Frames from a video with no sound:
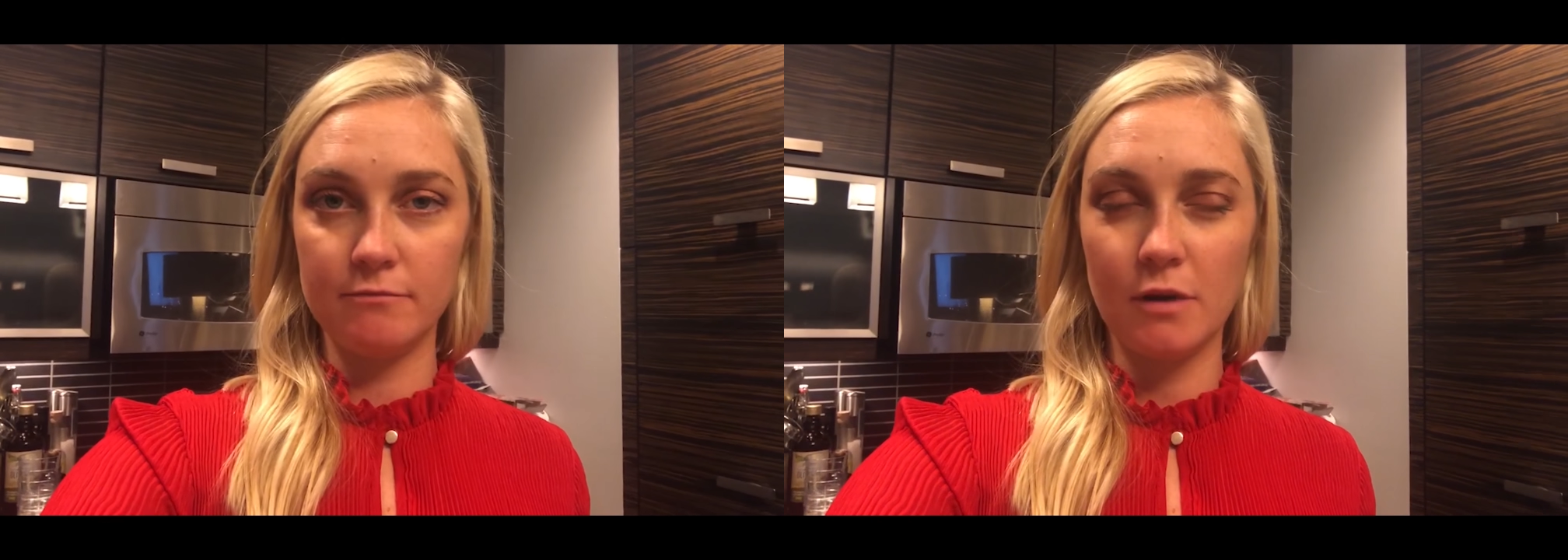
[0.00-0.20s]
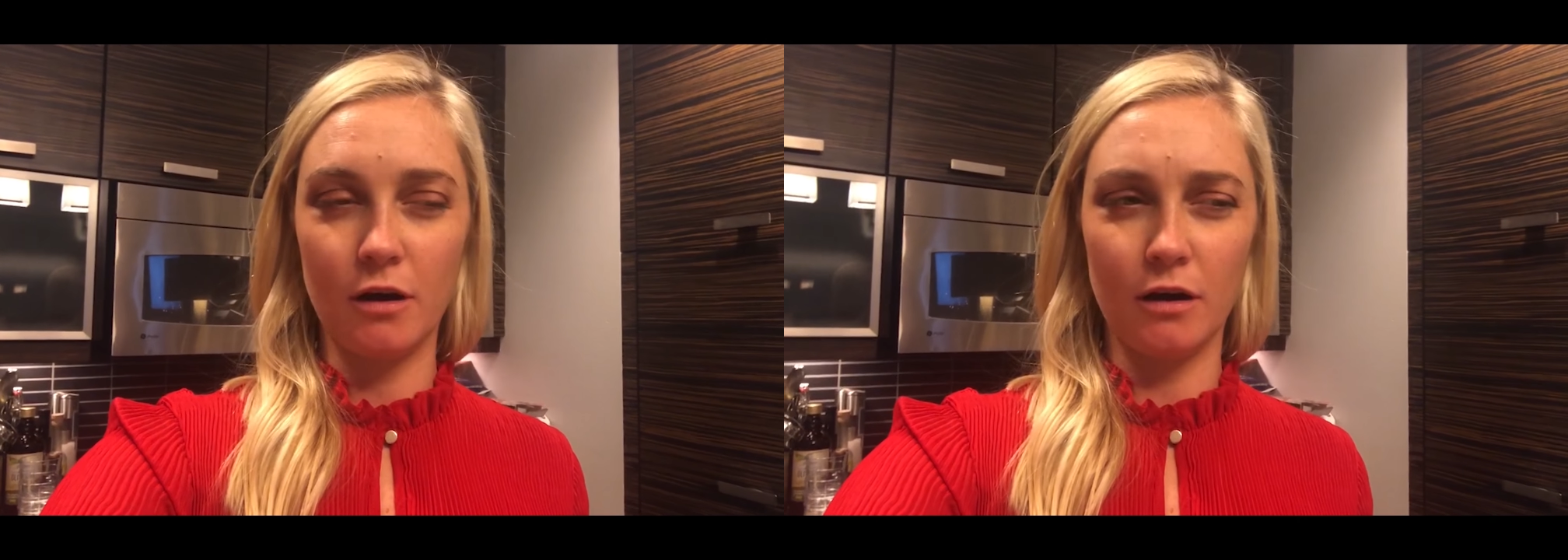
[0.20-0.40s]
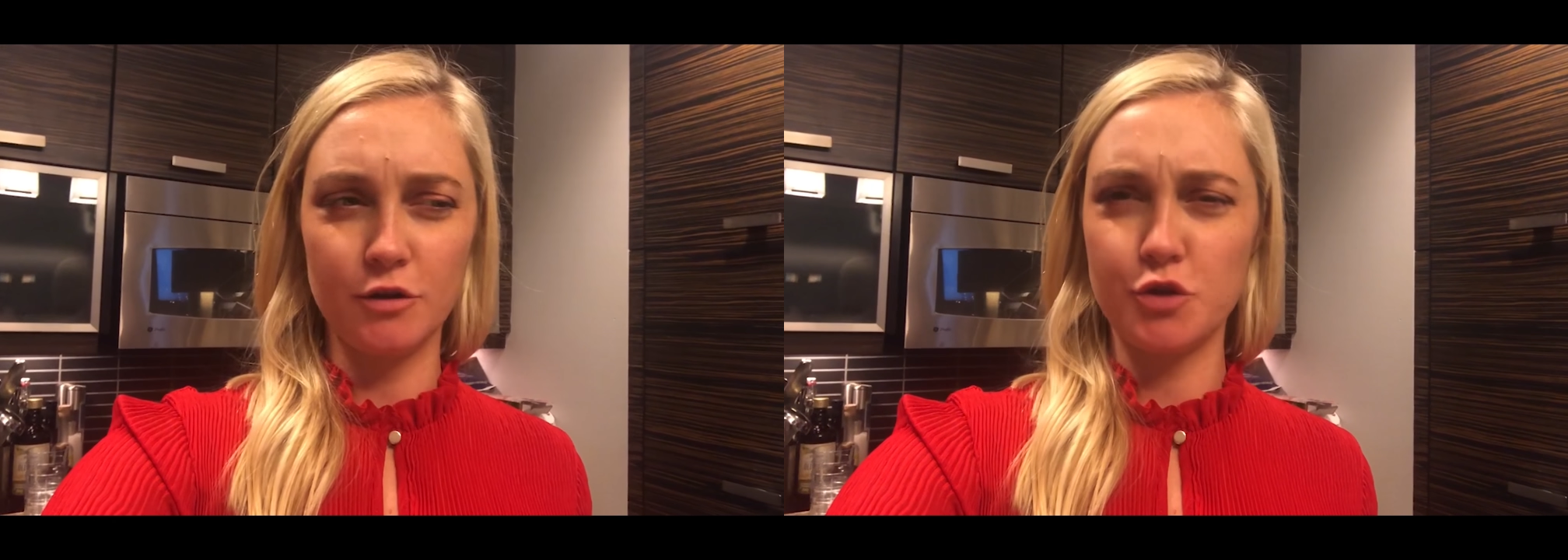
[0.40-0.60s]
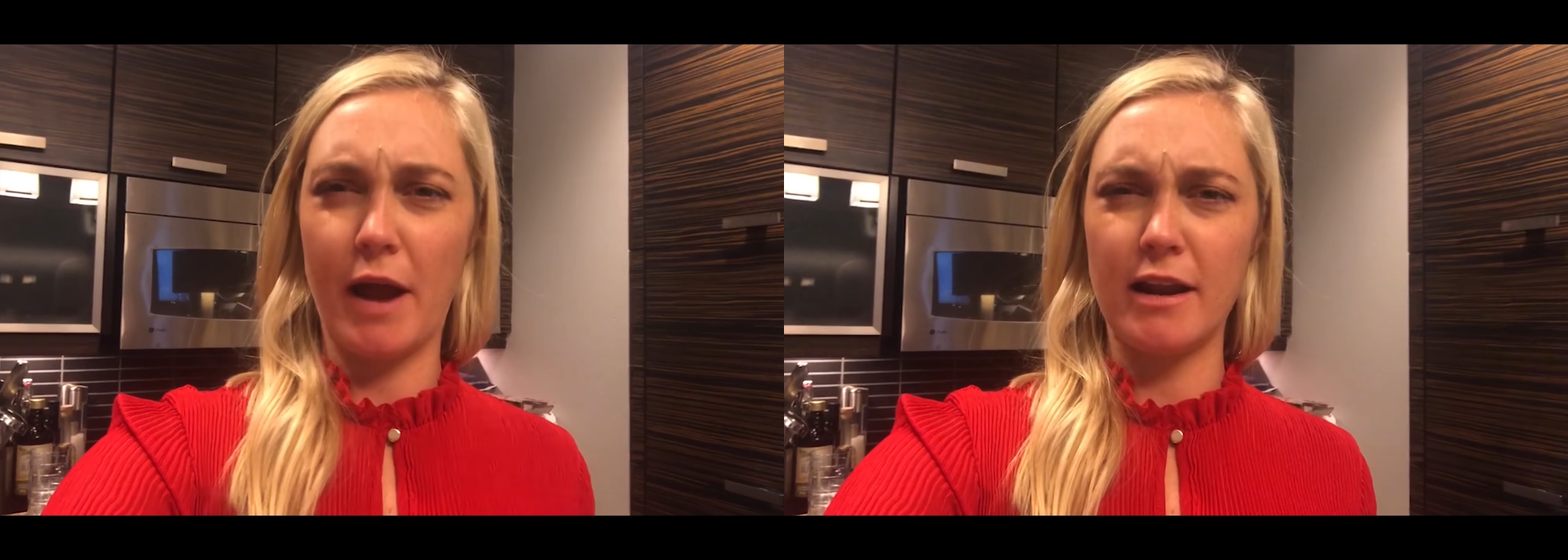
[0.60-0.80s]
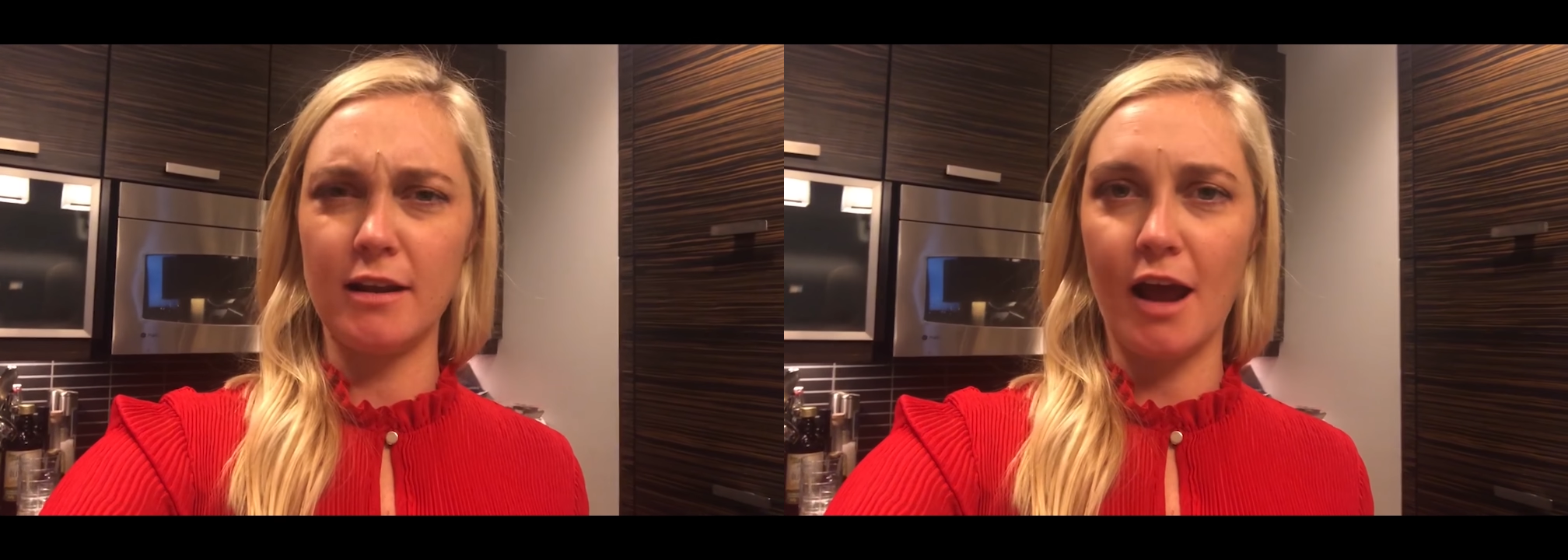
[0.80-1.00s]
or
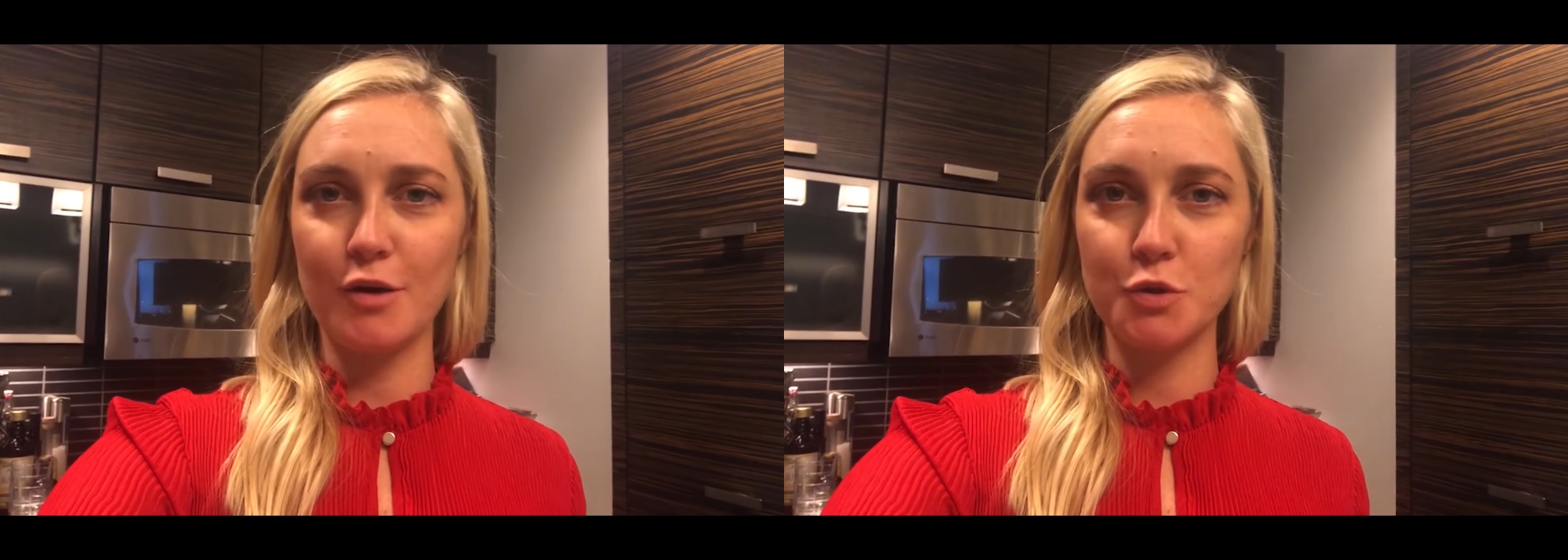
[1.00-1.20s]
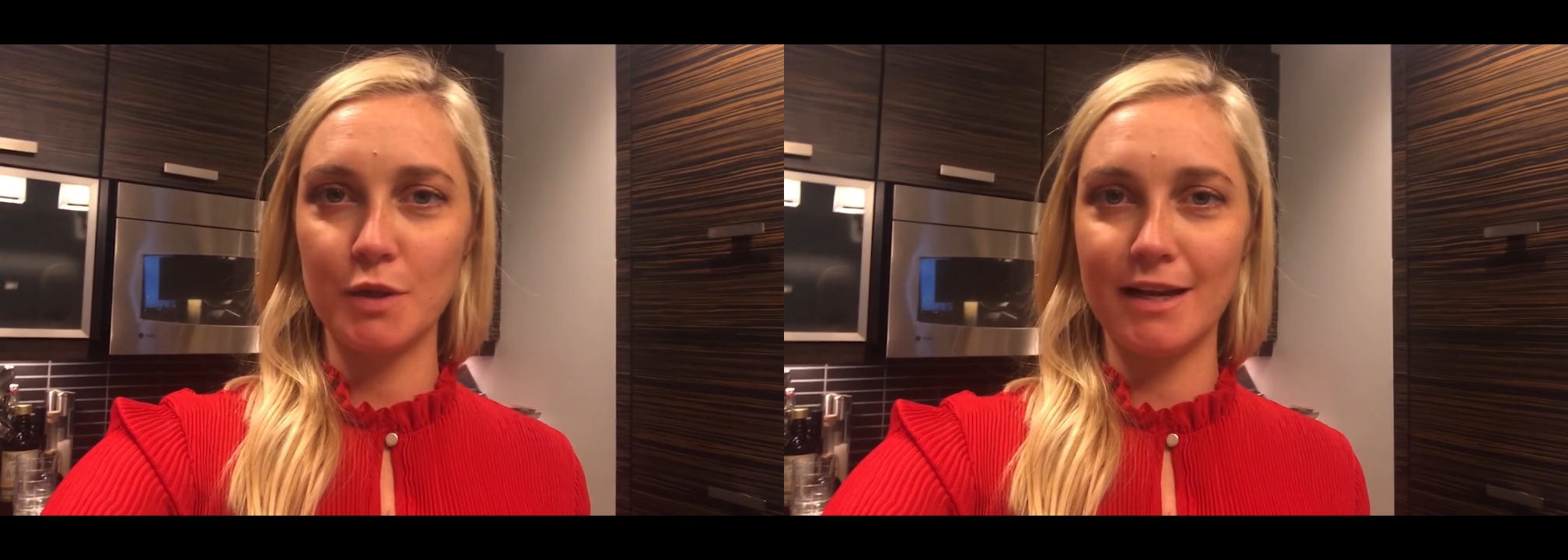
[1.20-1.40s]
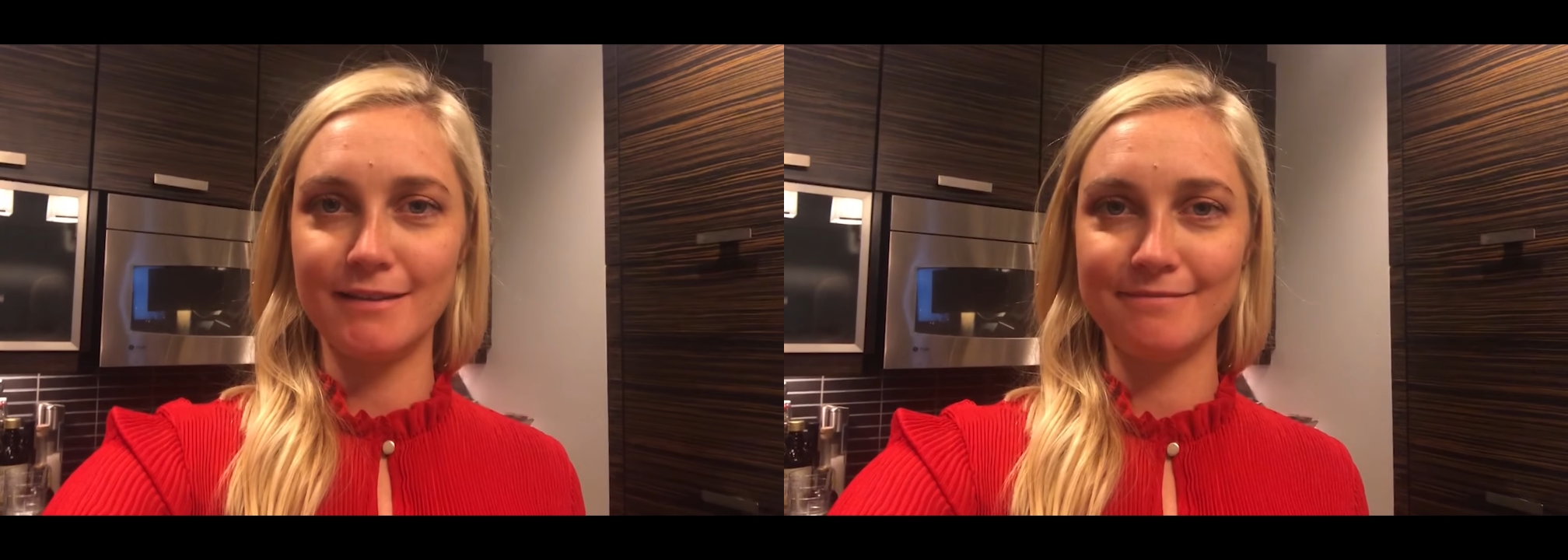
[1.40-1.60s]
shredded actually.